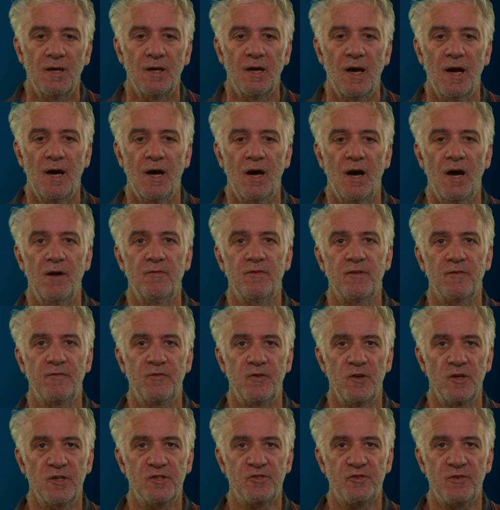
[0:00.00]
Over the
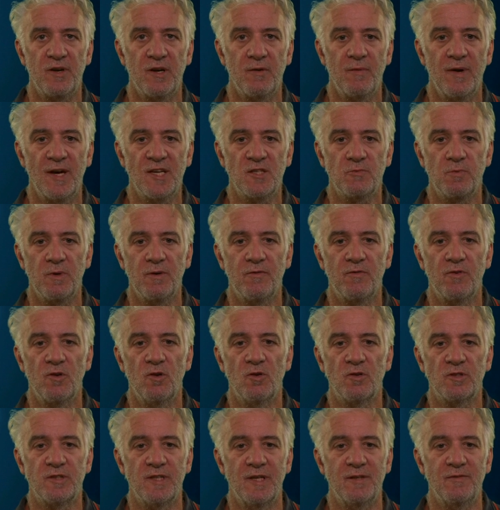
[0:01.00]
first 3 weeks we've
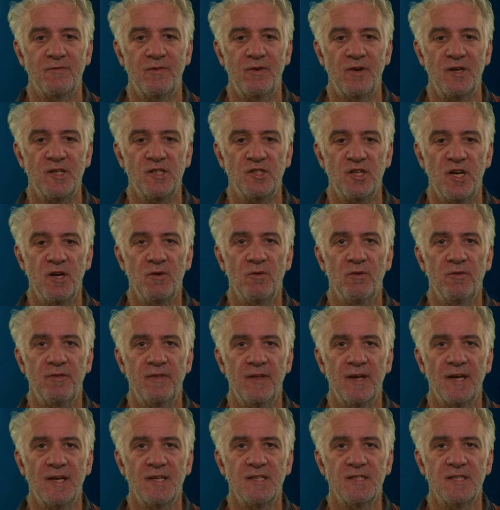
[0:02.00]
looked at very general
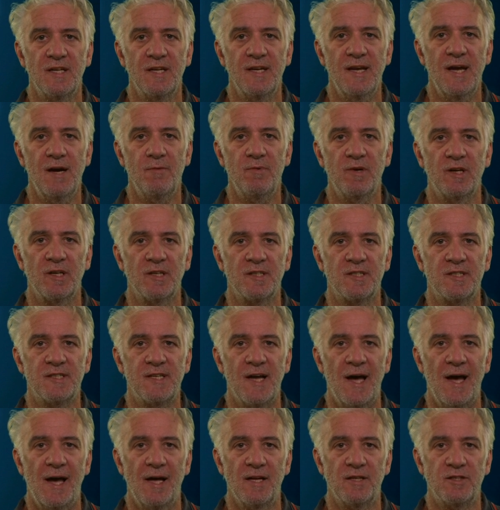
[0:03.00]
things, and now we're going to
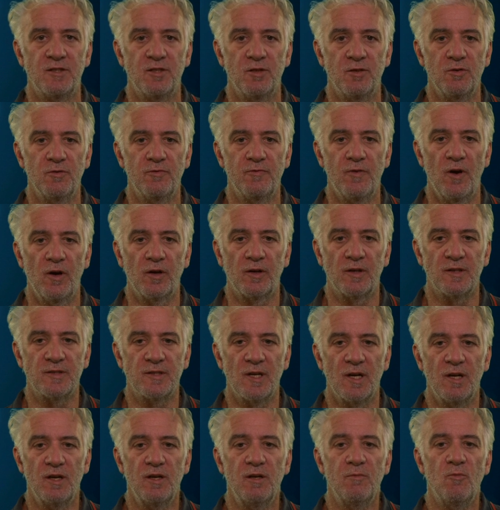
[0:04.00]
start to focus
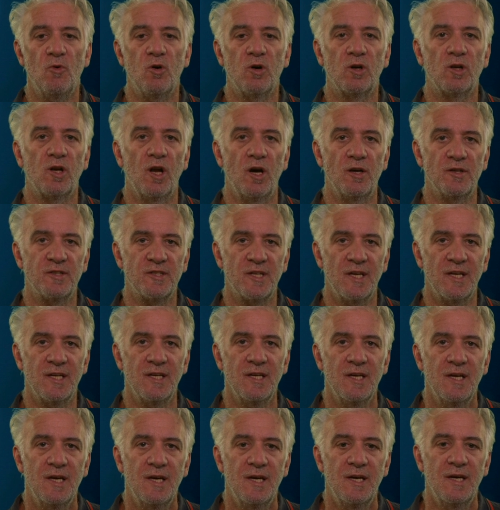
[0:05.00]
a little more closely,